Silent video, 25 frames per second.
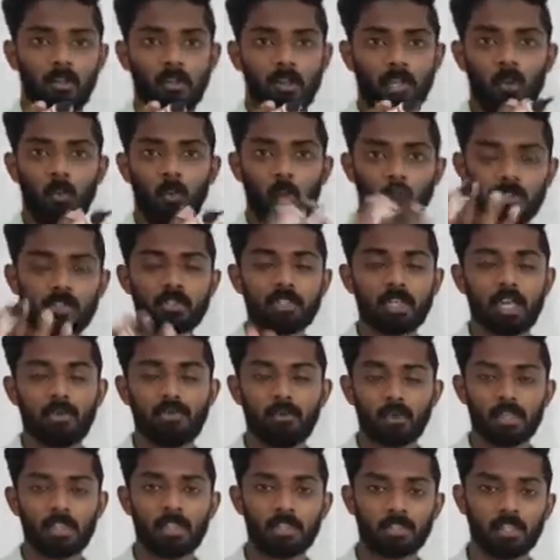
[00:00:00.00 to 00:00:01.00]
he was
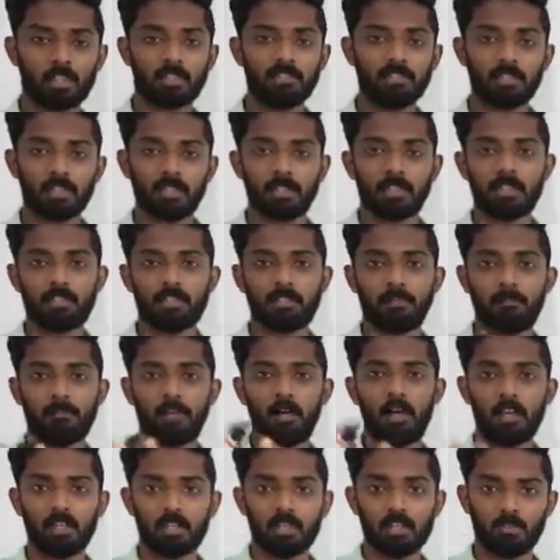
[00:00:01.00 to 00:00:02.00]
careful in the sense it is the
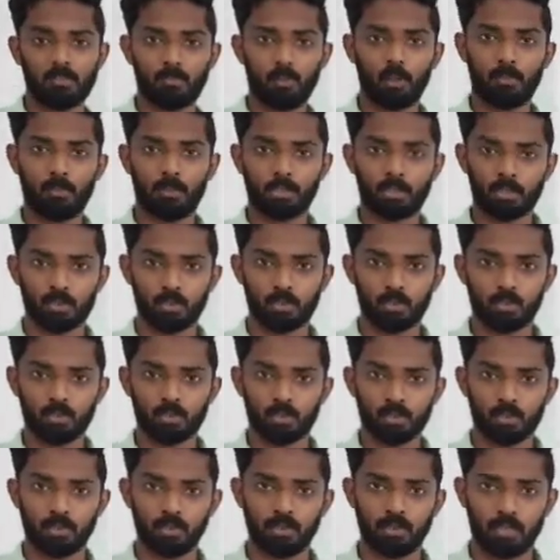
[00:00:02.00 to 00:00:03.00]
past form is
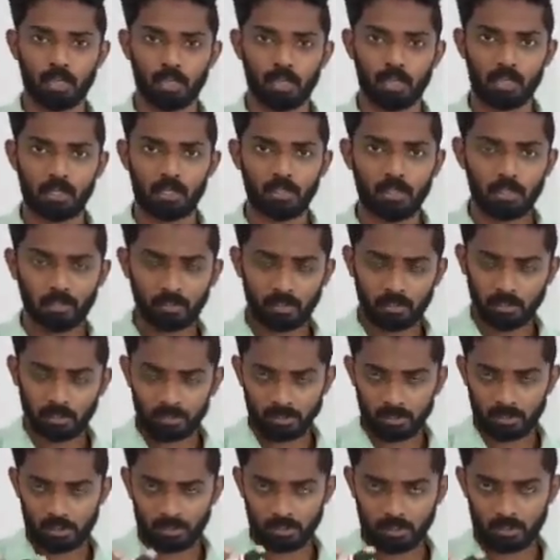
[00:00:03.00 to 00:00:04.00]
used, and
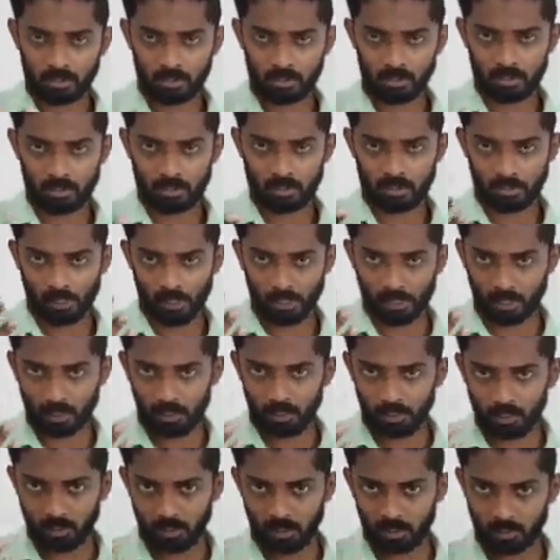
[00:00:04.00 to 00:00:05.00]

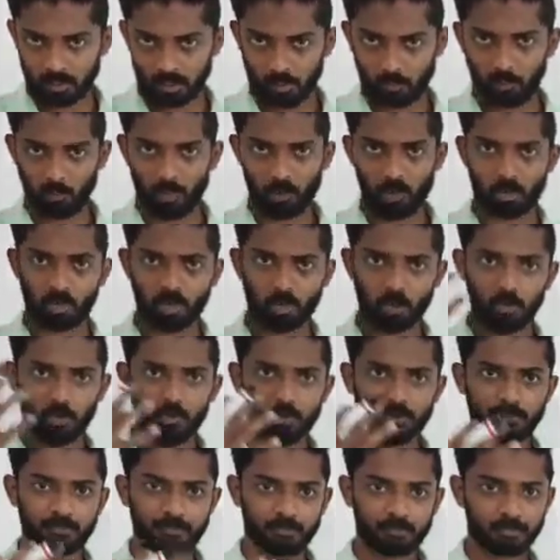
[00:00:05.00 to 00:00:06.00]
again in the subordinate
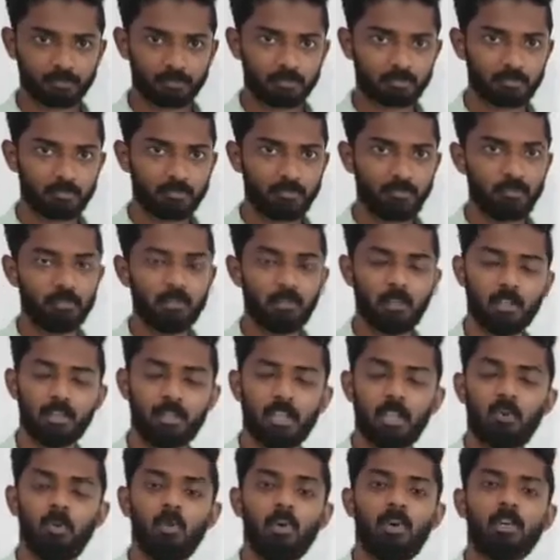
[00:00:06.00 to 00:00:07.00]
clause
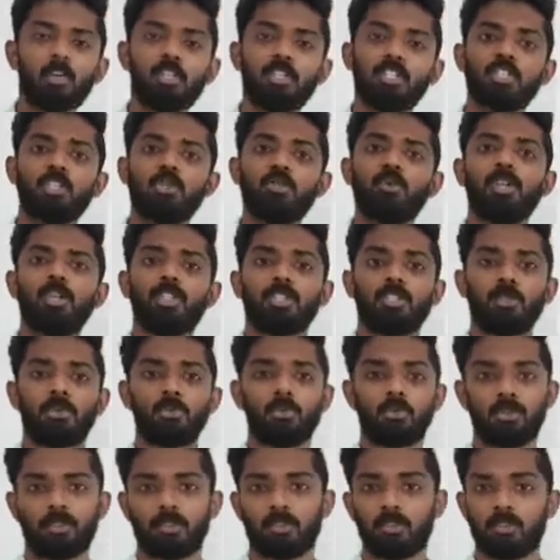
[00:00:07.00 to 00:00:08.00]
the word should is
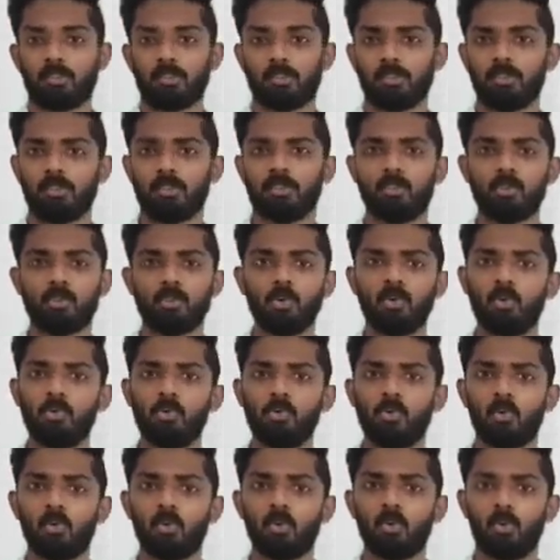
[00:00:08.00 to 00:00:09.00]
used.
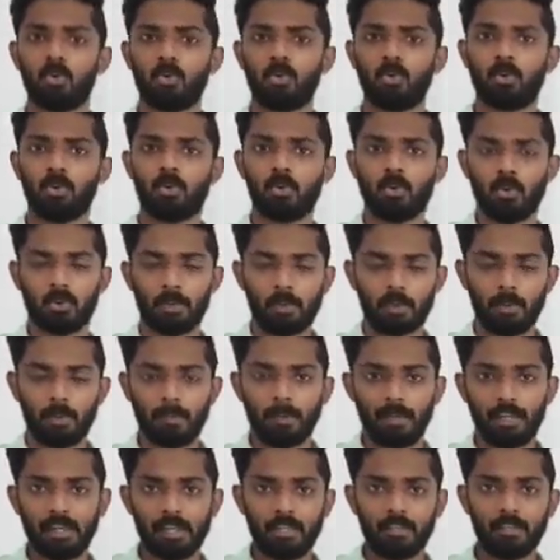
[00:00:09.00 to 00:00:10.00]
So the
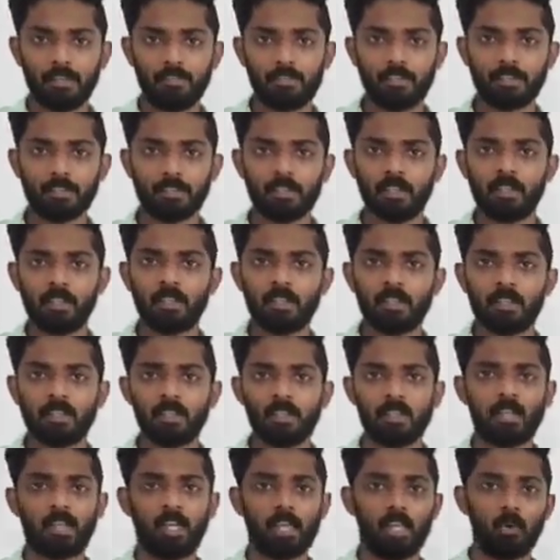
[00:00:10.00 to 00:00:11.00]
meaning is
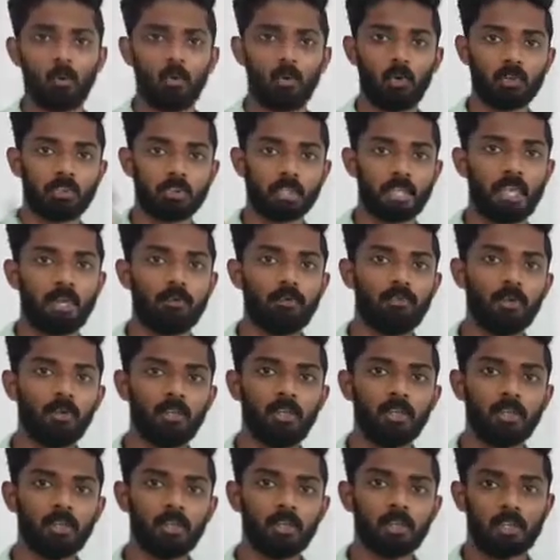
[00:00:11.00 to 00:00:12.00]
that he was
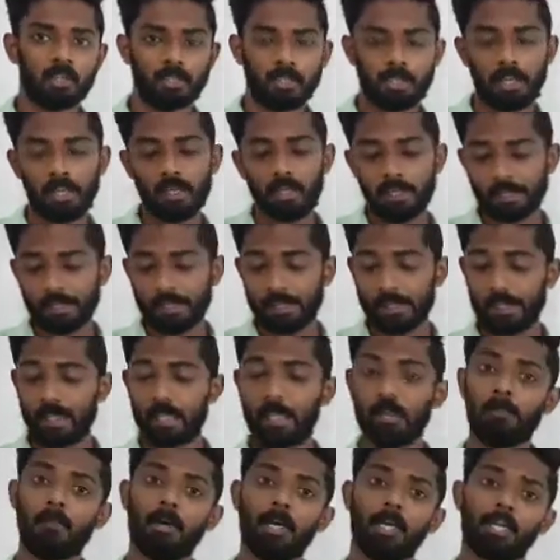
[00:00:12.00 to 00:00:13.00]
careful that
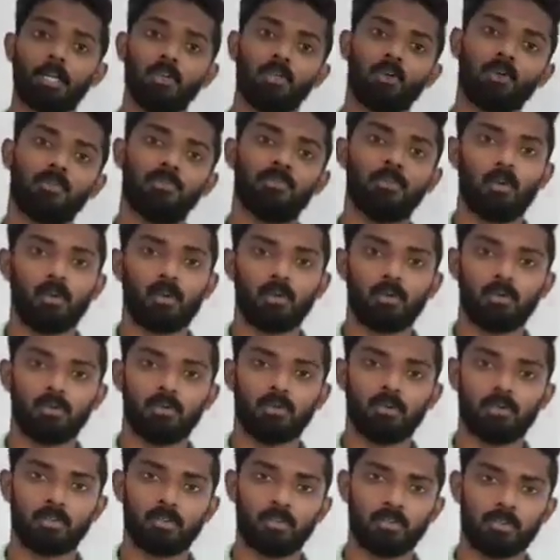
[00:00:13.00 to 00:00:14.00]
he might not fall.
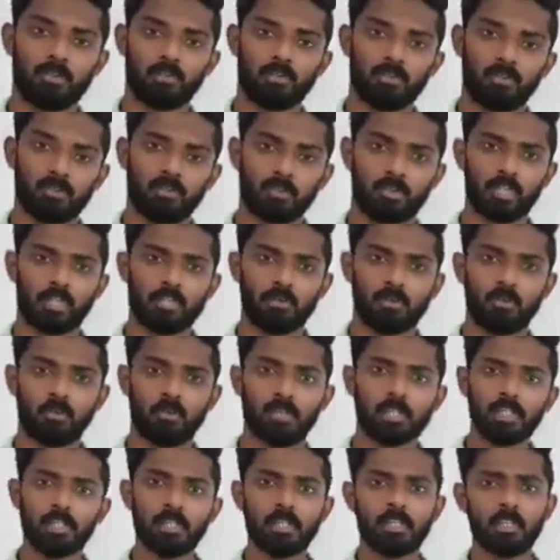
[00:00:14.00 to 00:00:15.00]
So this will be
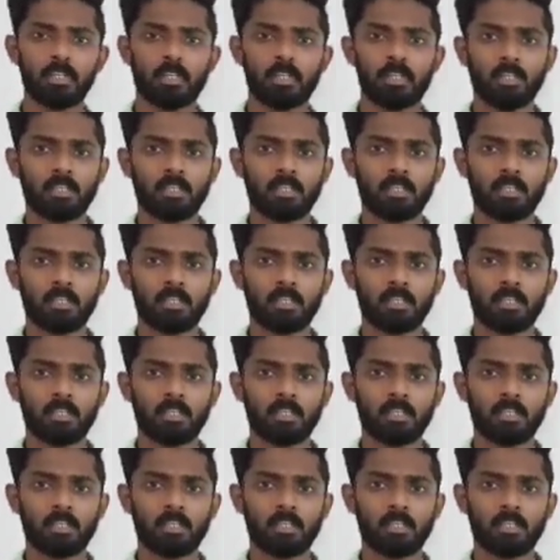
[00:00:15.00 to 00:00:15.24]
the